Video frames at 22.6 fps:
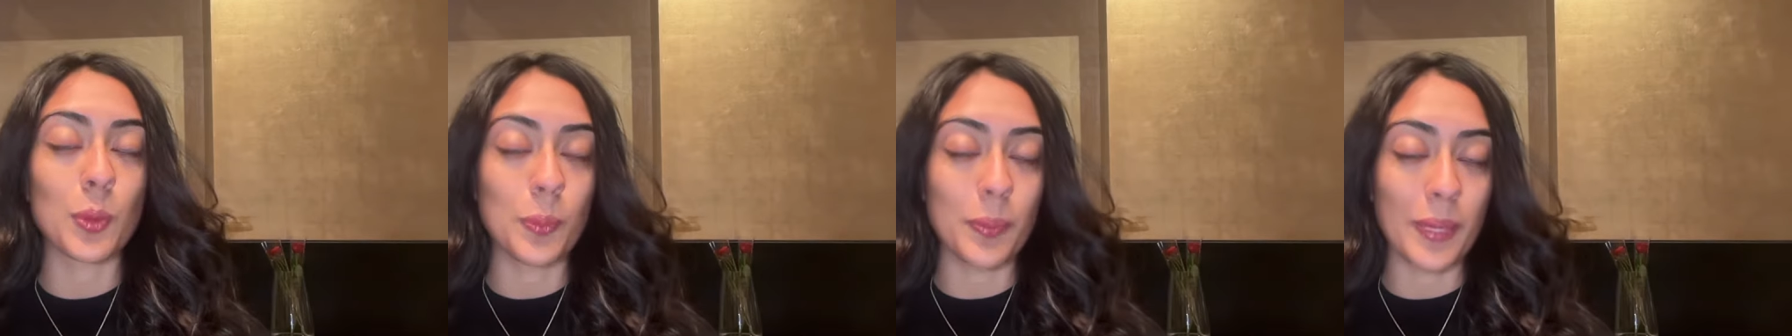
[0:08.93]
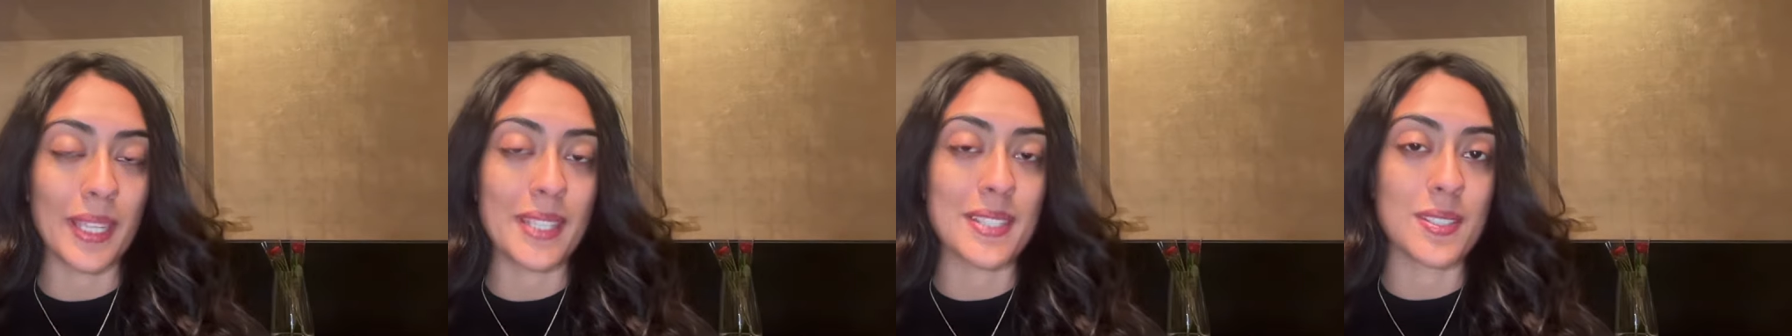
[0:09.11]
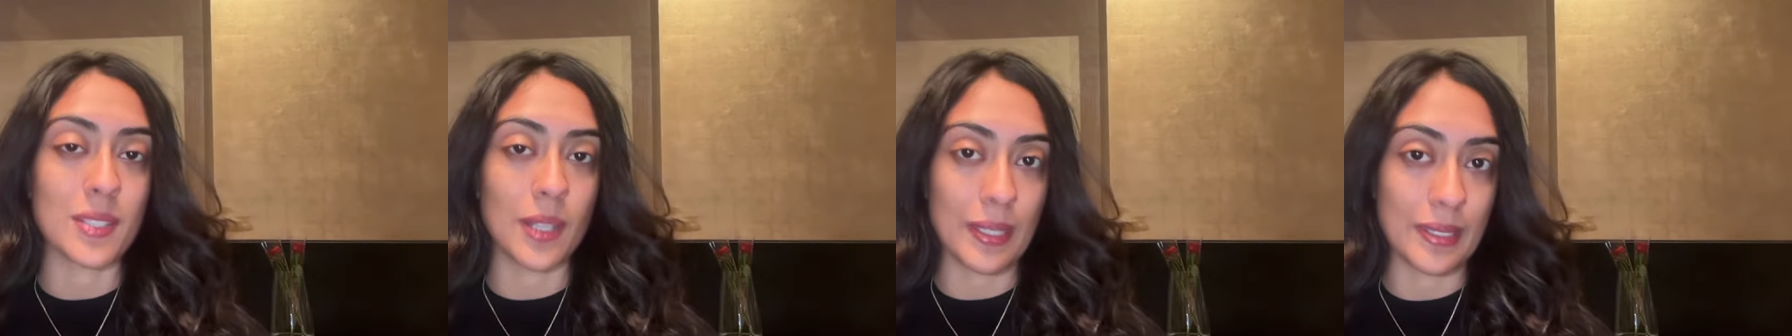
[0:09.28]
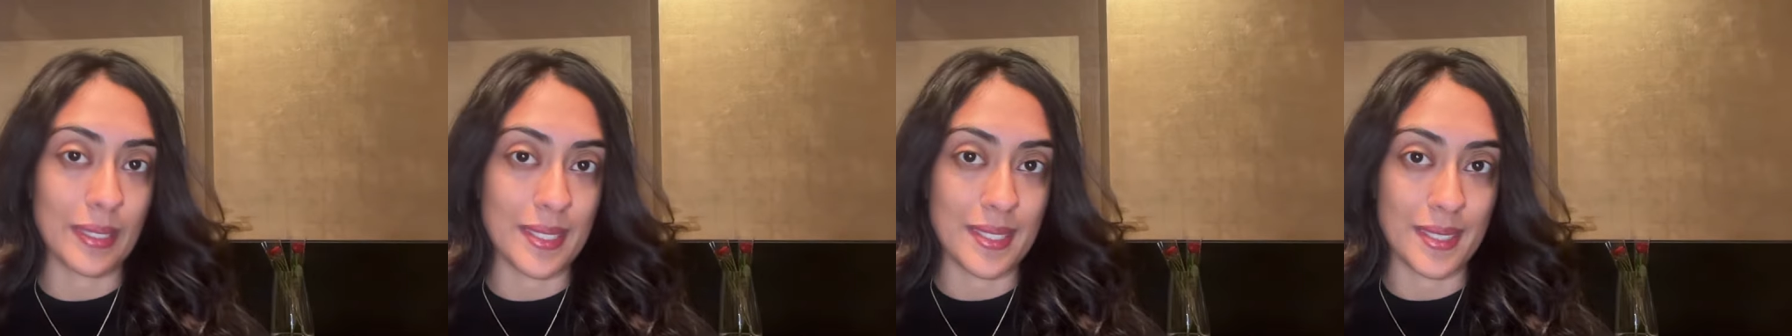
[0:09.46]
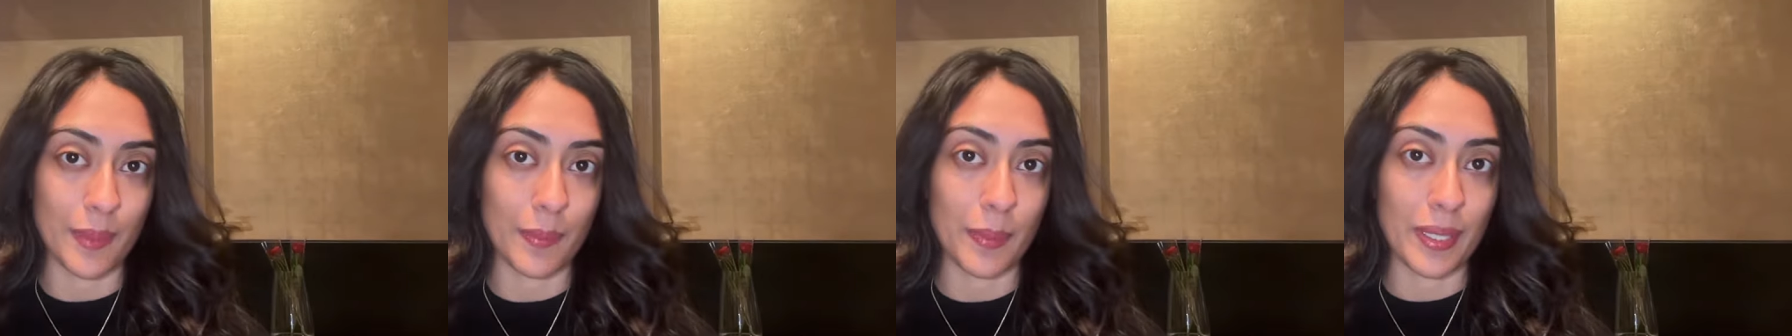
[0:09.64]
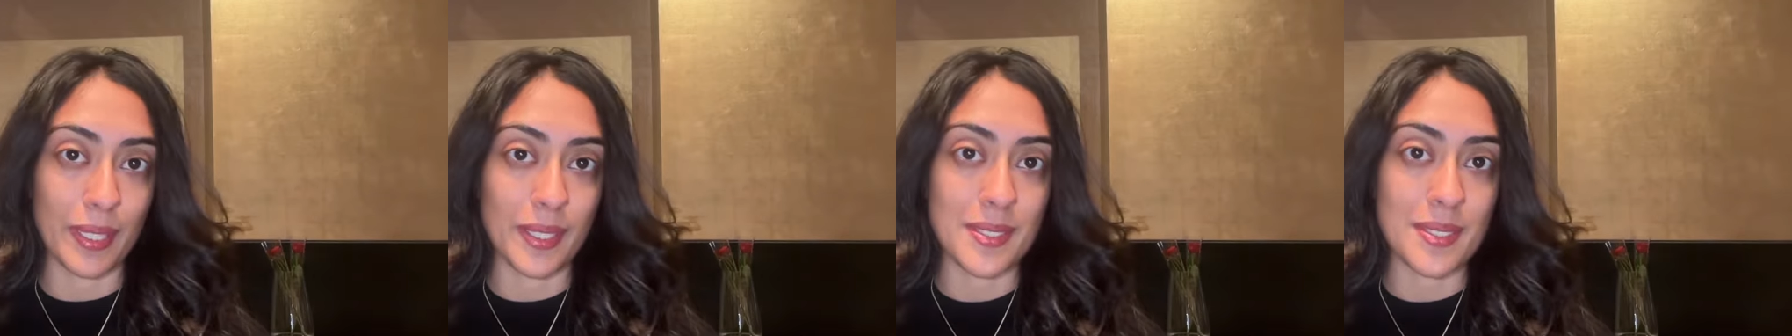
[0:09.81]
based on the
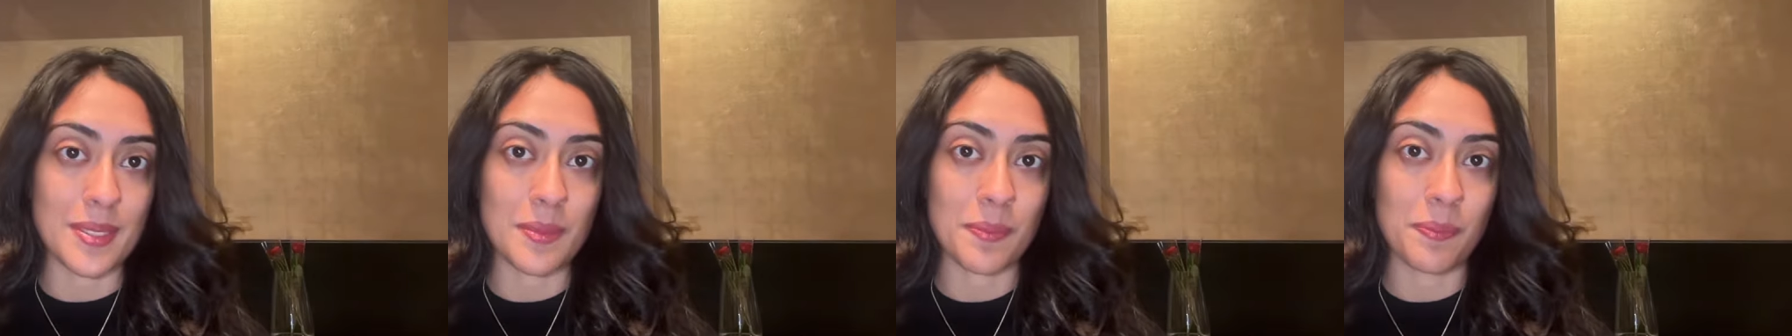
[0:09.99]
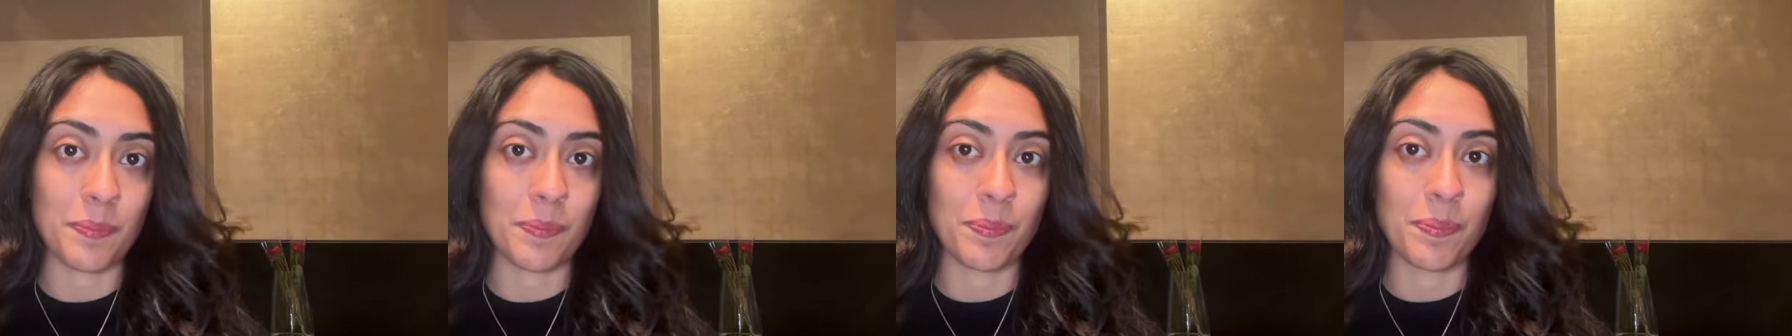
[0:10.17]
stimulus.